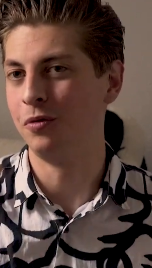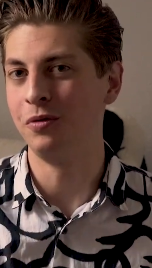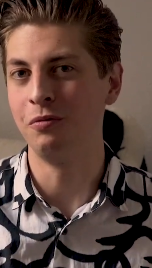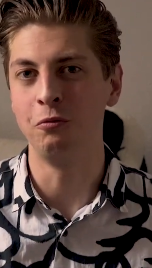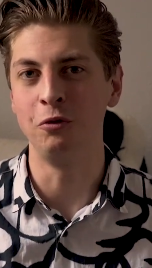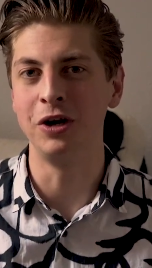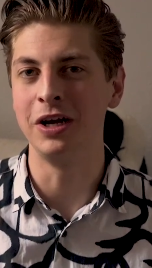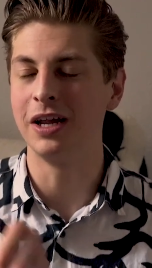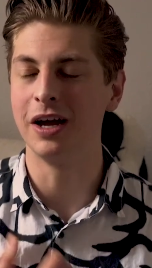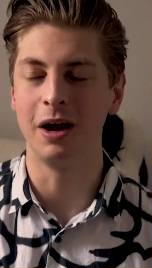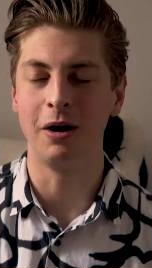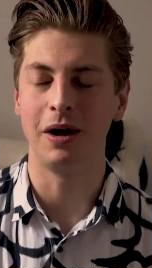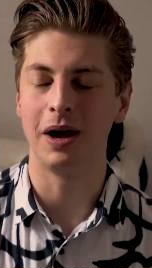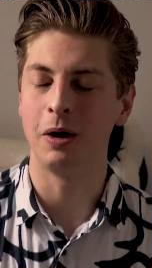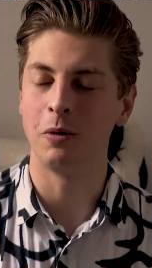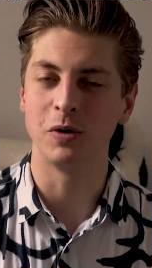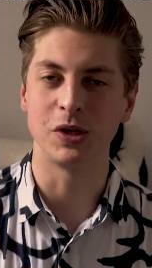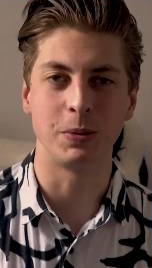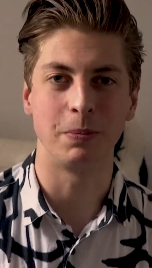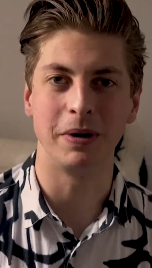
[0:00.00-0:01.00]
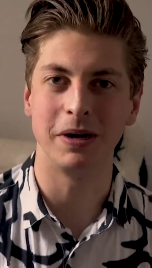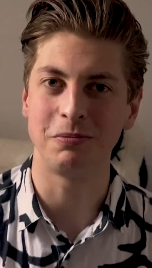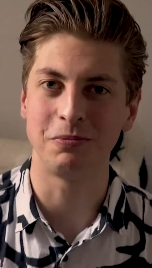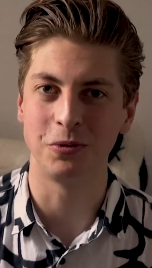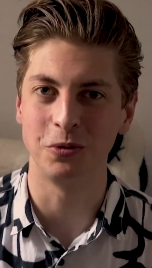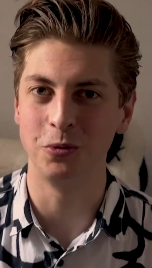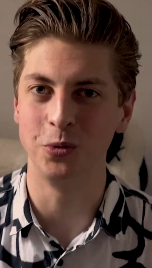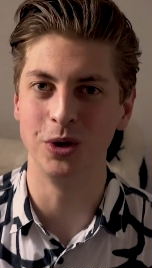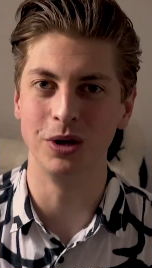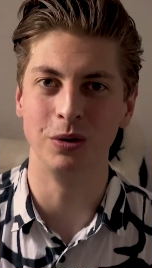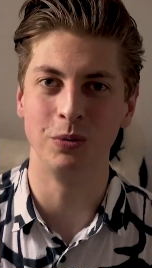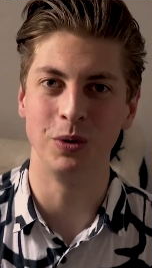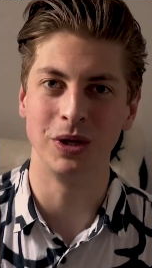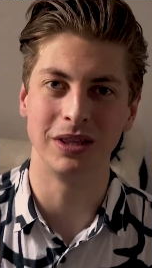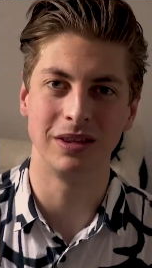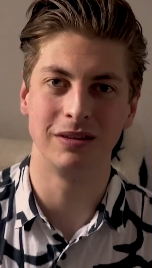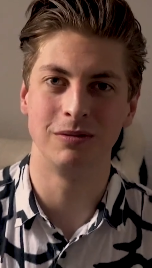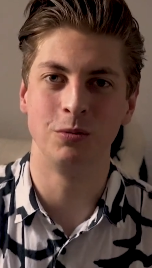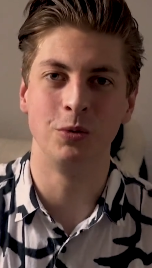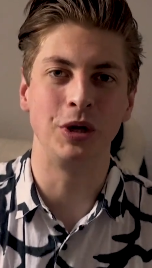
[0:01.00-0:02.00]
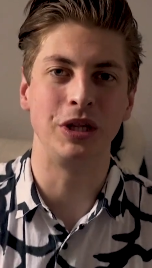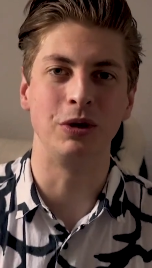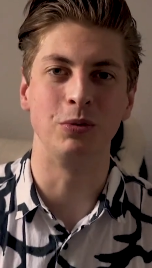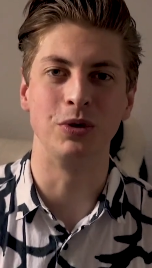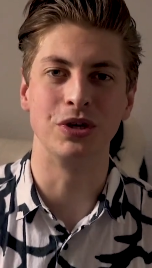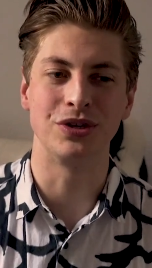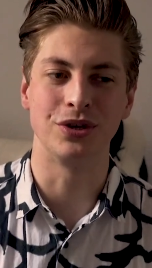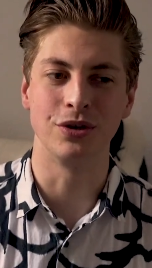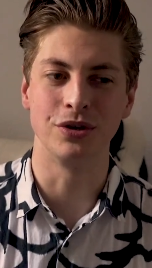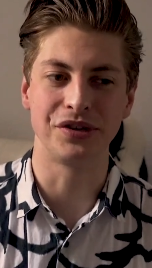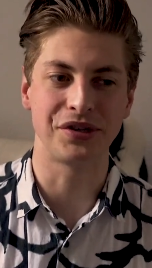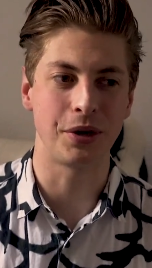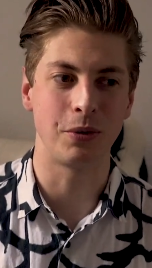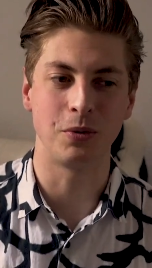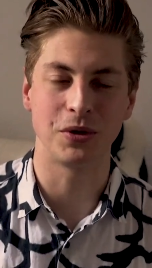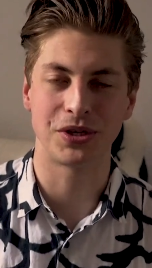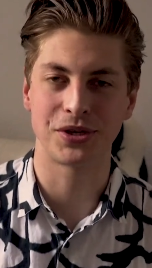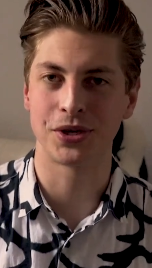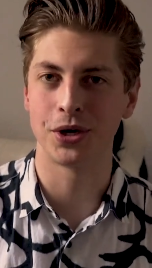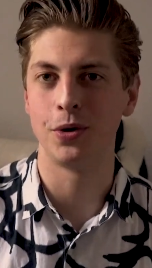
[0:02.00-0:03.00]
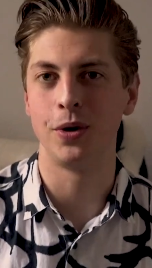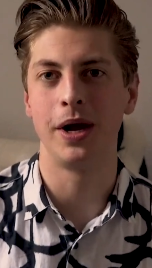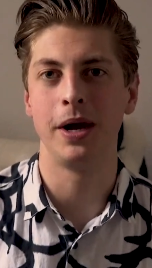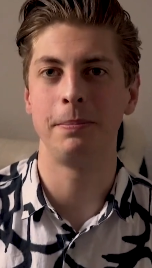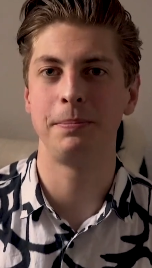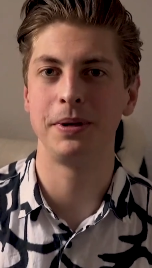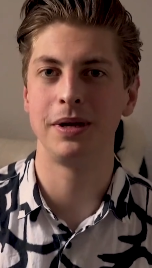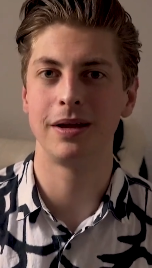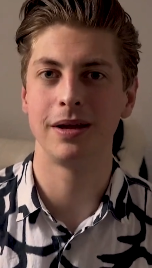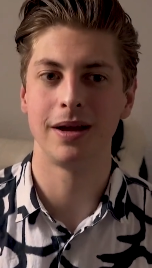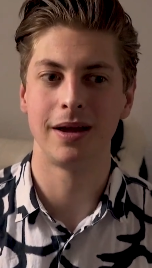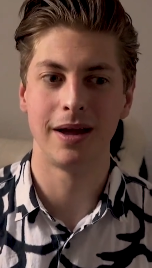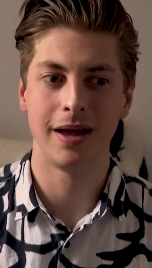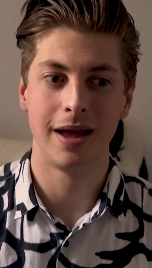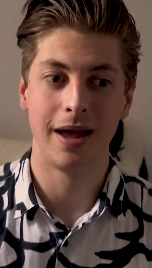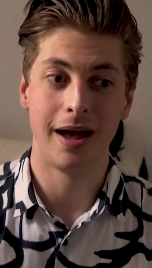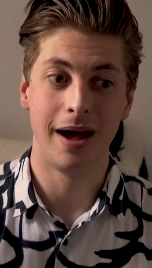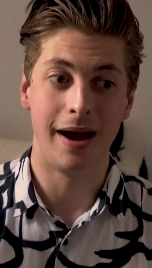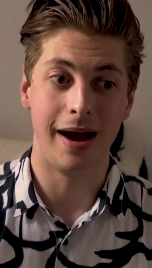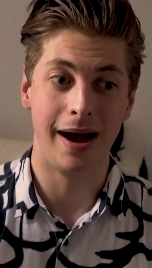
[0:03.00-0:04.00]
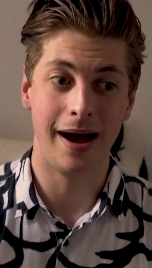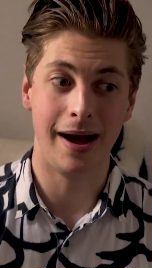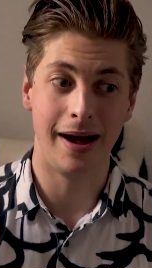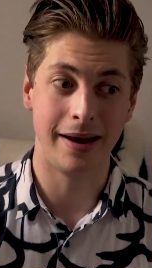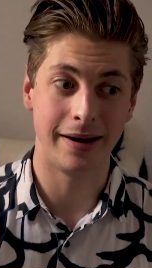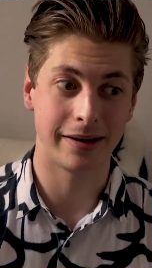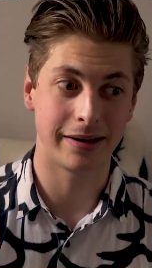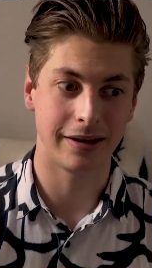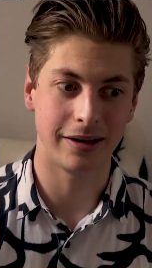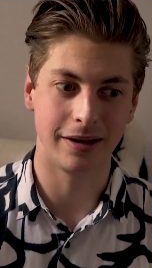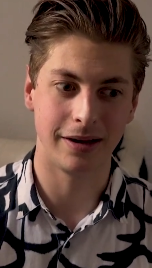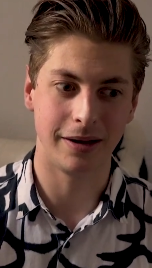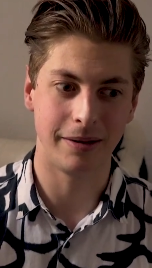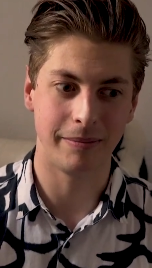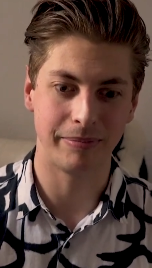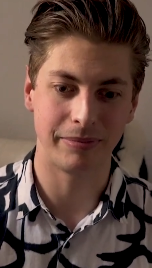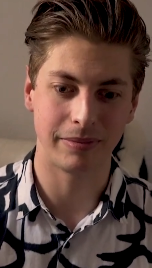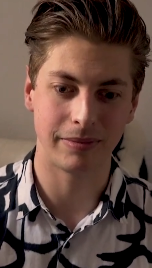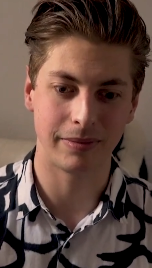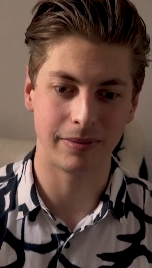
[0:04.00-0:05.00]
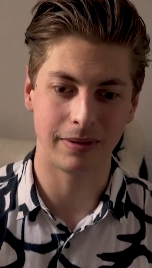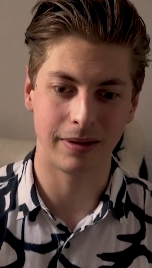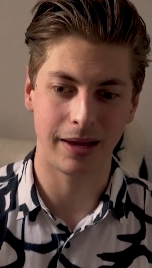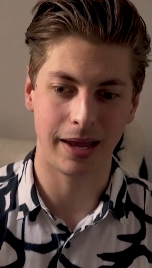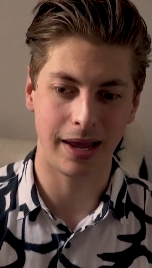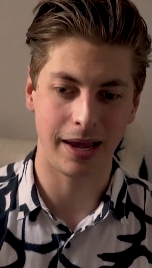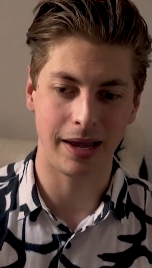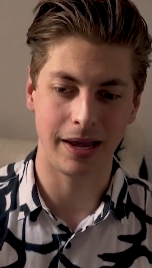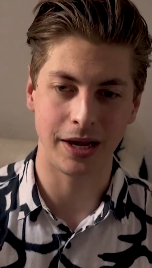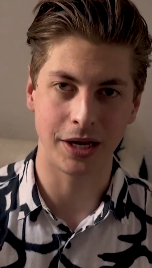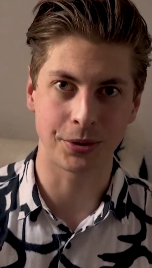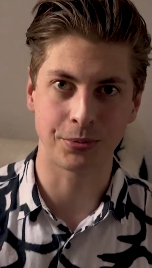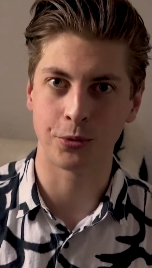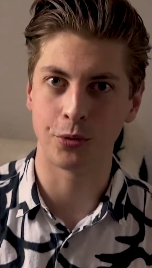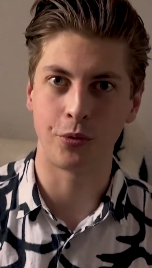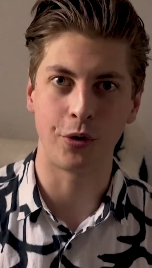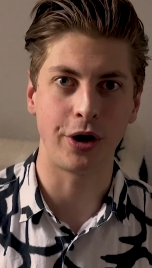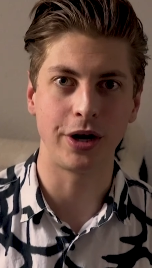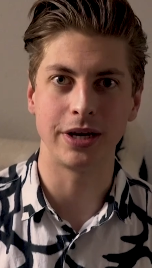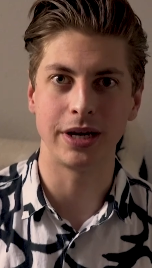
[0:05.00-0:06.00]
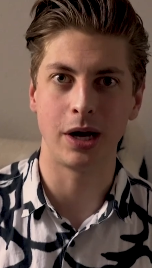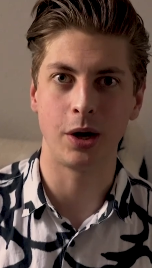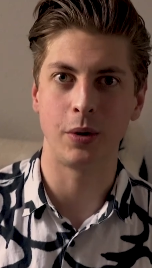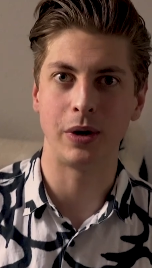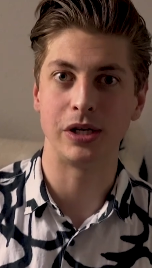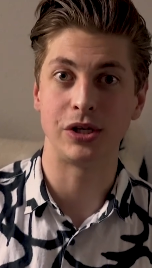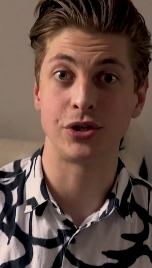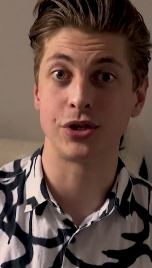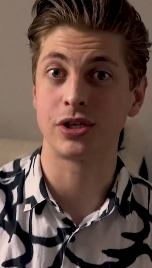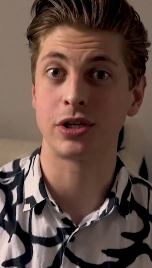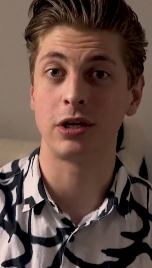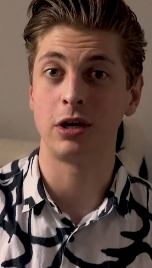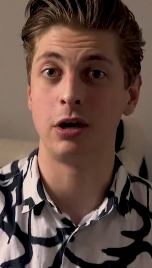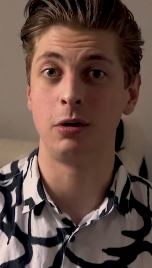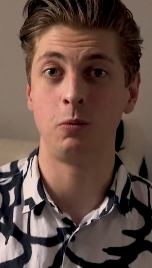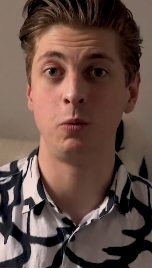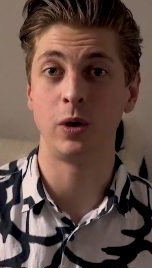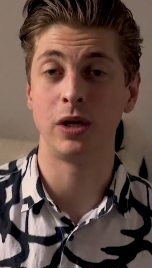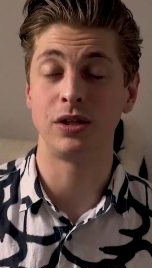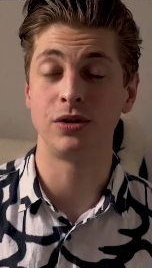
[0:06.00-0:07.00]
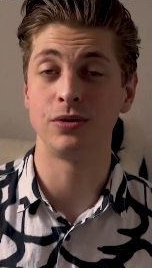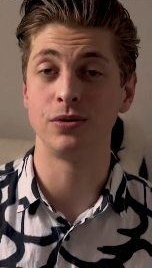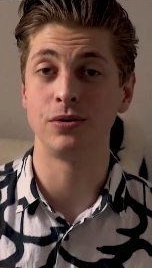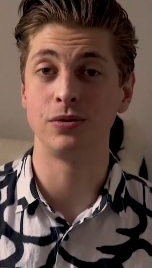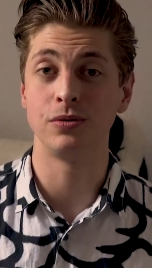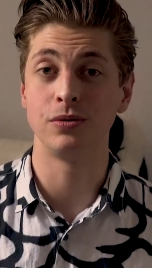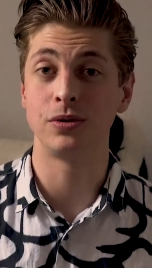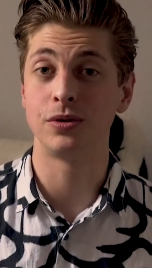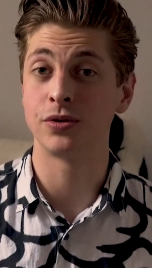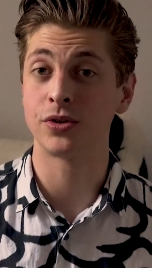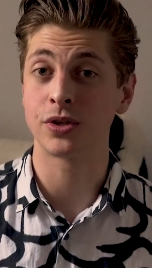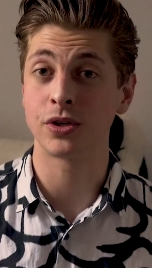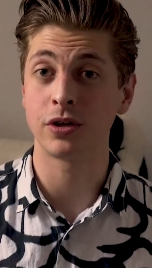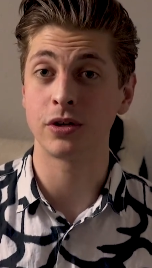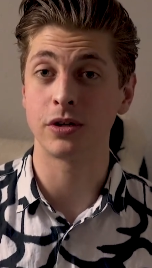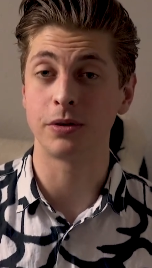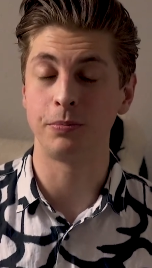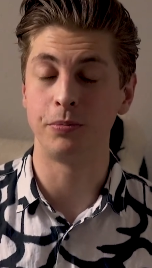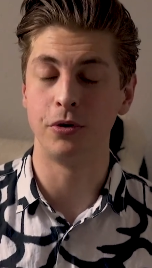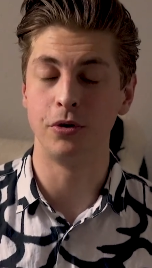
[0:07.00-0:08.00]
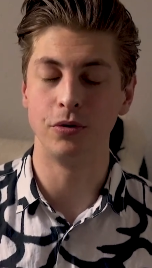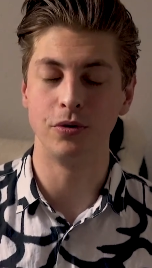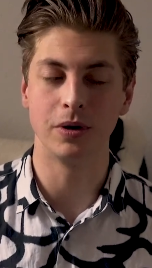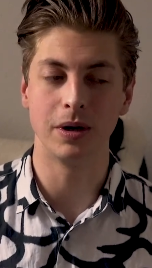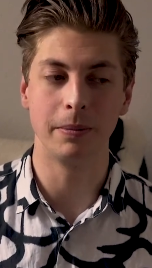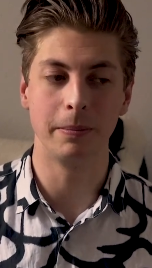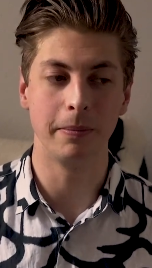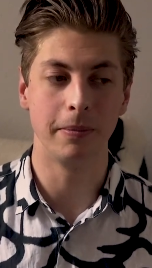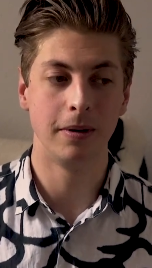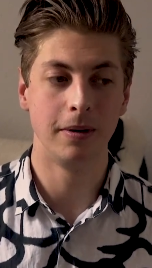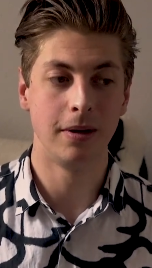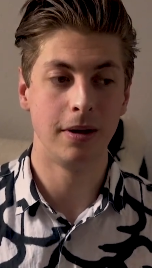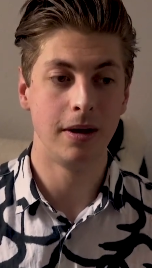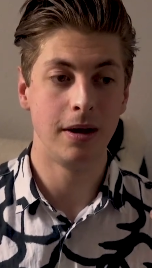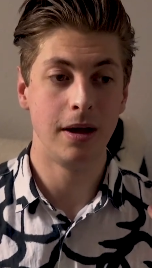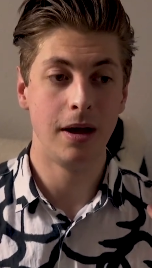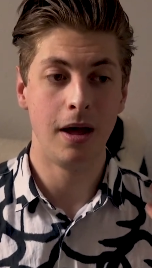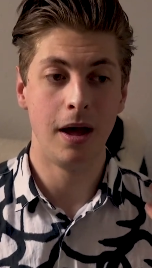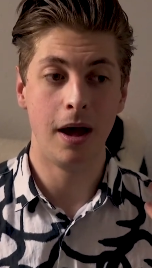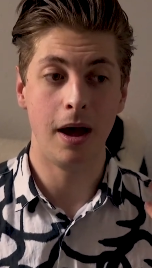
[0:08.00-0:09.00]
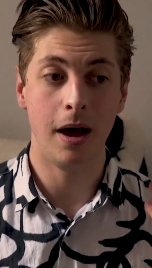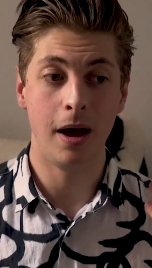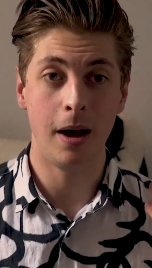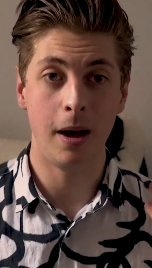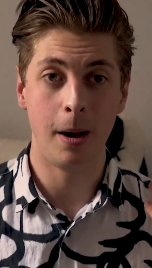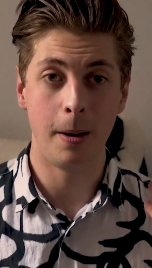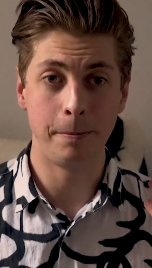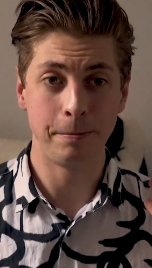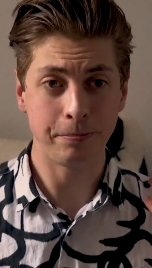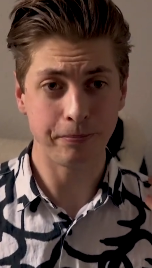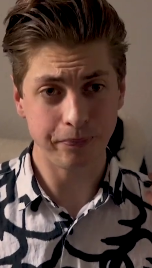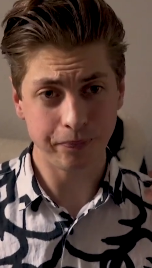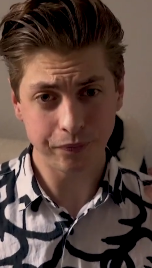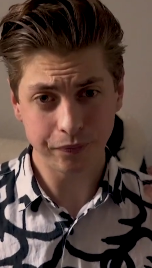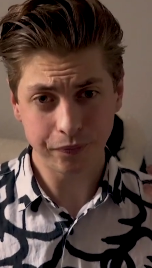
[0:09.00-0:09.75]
I was baffled with the results. I was so happy, and as for right now, I just can't wait to start the program. After